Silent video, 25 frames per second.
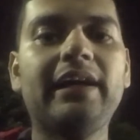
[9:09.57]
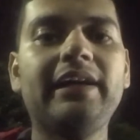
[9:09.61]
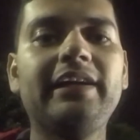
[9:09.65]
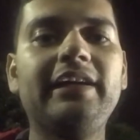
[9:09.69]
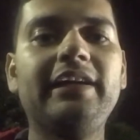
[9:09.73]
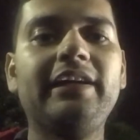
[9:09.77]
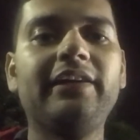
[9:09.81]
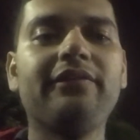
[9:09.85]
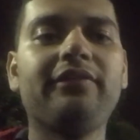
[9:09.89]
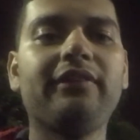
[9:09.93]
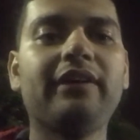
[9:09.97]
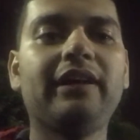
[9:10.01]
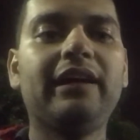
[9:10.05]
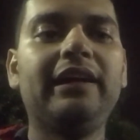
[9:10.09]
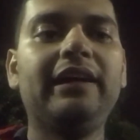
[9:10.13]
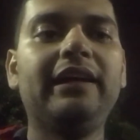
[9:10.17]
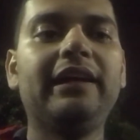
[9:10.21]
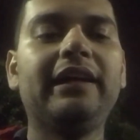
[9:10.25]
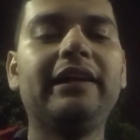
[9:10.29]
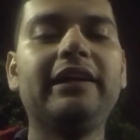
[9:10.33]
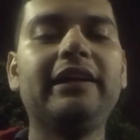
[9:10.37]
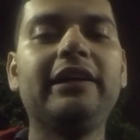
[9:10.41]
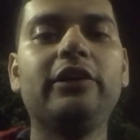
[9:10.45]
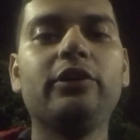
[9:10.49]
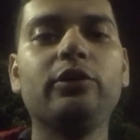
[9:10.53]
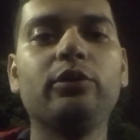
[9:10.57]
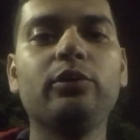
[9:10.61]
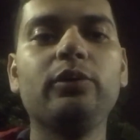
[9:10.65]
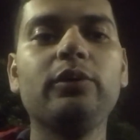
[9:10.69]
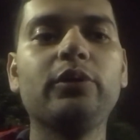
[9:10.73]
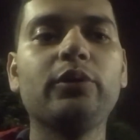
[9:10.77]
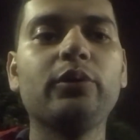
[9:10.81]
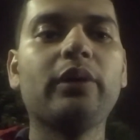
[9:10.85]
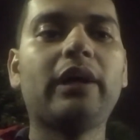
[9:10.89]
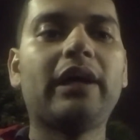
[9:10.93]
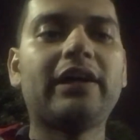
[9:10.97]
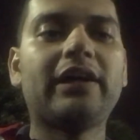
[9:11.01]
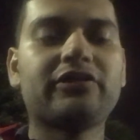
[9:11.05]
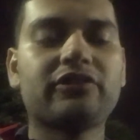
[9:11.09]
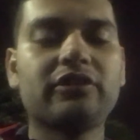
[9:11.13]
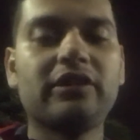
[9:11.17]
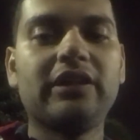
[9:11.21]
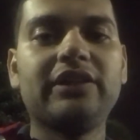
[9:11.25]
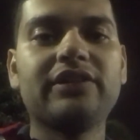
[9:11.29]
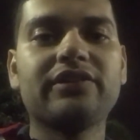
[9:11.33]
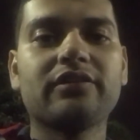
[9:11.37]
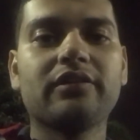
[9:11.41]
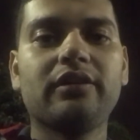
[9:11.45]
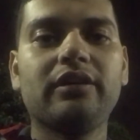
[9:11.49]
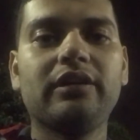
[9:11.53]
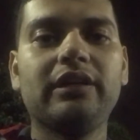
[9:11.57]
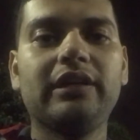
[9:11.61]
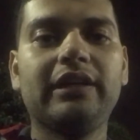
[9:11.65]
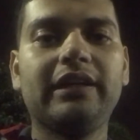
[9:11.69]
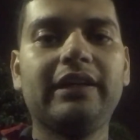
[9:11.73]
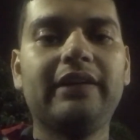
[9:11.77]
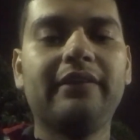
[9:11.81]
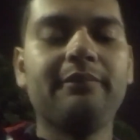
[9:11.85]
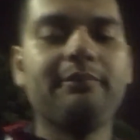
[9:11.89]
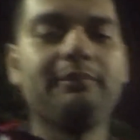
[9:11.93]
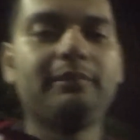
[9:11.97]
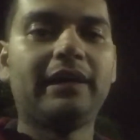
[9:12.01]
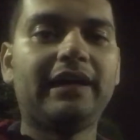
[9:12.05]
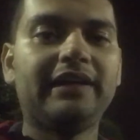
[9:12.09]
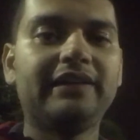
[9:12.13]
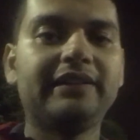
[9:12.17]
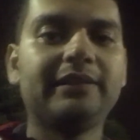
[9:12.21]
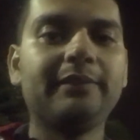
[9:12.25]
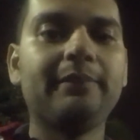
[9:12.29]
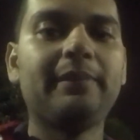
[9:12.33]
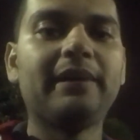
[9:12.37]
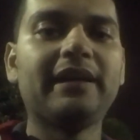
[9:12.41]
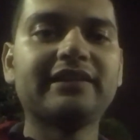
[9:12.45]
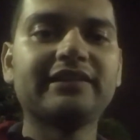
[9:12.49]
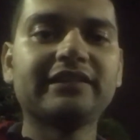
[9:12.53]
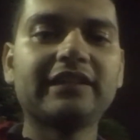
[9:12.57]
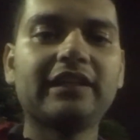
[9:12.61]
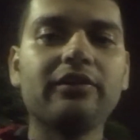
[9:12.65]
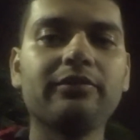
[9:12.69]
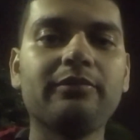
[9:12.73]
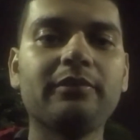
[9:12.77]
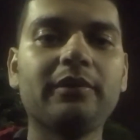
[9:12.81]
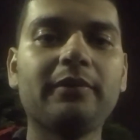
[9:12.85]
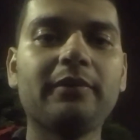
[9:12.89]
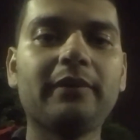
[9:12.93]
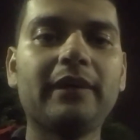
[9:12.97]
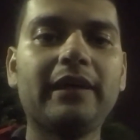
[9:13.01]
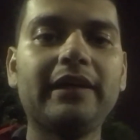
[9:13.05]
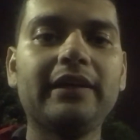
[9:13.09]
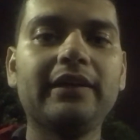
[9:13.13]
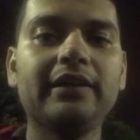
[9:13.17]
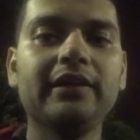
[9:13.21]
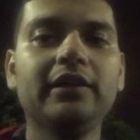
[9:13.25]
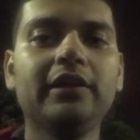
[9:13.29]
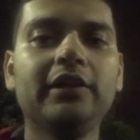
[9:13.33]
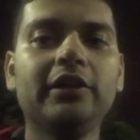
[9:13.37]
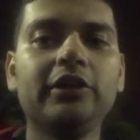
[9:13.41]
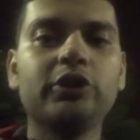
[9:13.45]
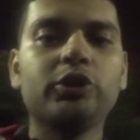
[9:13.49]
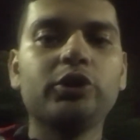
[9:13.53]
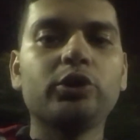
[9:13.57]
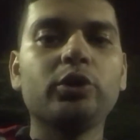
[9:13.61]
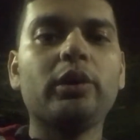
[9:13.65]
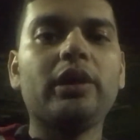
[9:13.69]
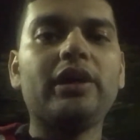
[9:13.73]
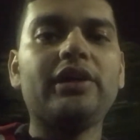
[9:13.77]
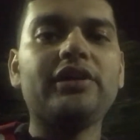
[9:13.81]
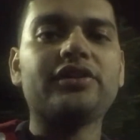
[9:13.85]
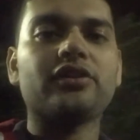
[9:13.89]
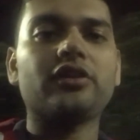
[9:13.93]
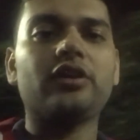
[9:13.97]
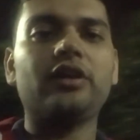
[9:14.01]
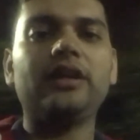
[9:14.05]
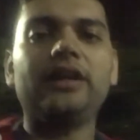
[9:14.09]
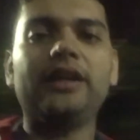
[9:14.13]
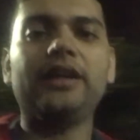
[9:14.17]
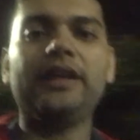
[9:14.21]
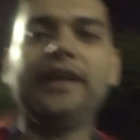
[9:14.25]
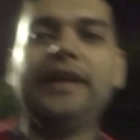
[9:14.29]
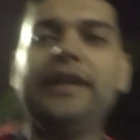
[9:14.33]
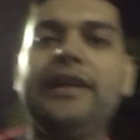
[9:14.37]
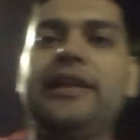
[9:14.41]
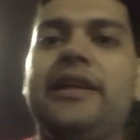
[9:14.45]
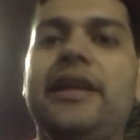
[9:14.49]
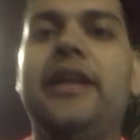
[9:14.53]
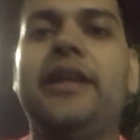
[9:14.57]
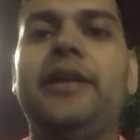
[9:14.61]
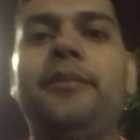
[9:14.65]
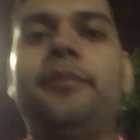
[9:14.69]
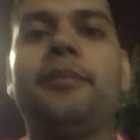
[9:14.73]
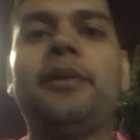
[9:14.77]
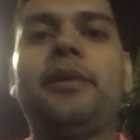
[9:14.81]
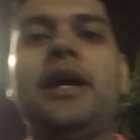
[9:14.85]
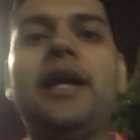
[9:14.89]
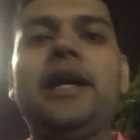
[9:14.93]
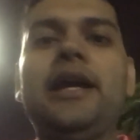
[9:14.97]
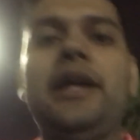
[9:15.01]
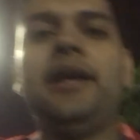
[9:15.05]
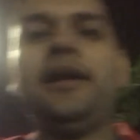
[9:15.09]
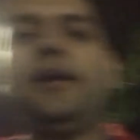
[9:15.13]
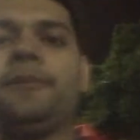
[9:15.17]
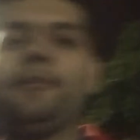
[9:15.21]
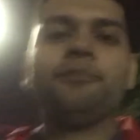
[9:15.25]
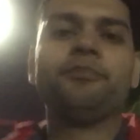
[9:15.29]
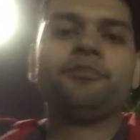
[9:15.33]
I didn't find any tool to actually install and at the back side of my bike. So I installed it in my